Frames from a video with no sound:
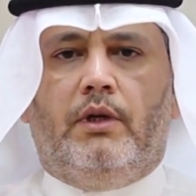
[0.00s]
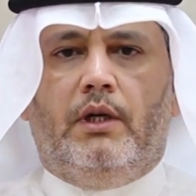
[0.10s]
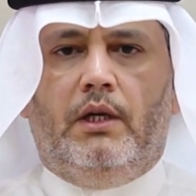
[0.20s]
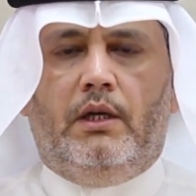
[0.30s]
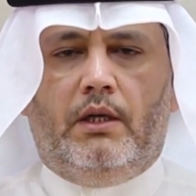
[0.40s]

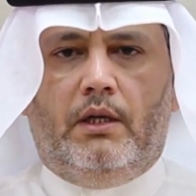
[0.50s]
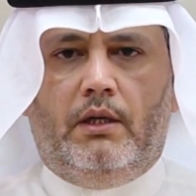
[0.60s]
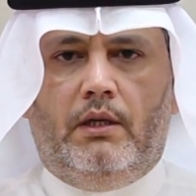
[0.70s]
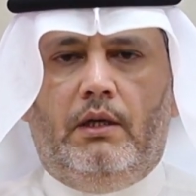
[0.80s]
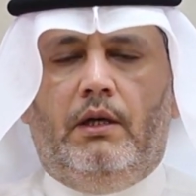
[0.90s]

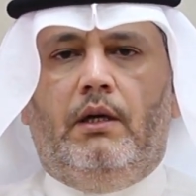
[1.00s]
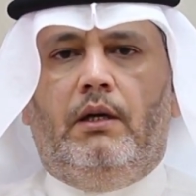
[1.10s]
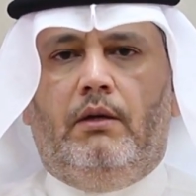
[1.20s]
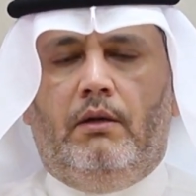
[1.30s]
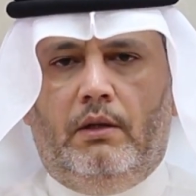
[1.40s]
clinical
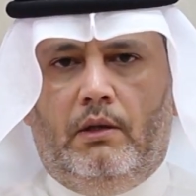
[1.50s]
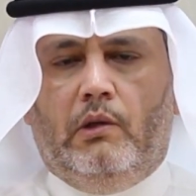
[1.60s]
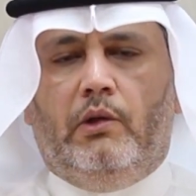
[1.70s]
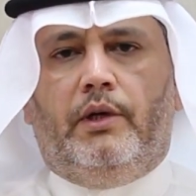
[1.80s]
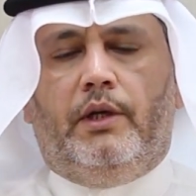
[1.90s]

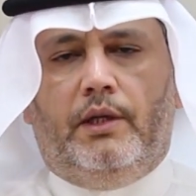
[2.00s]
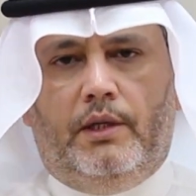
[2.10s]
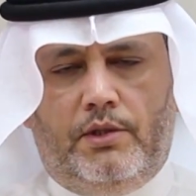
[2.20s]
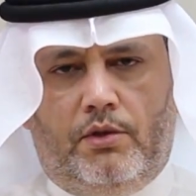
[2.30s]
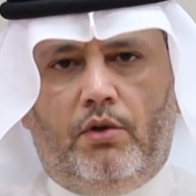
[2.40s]
or
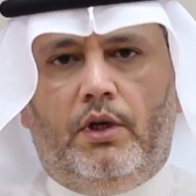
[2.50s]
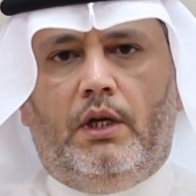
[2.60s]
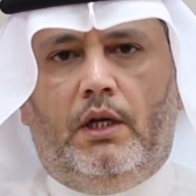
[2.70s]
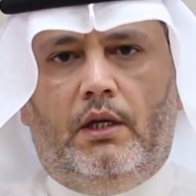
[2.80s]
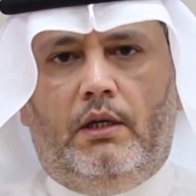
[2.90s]

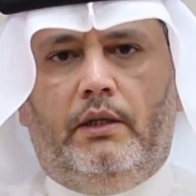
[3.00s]
historical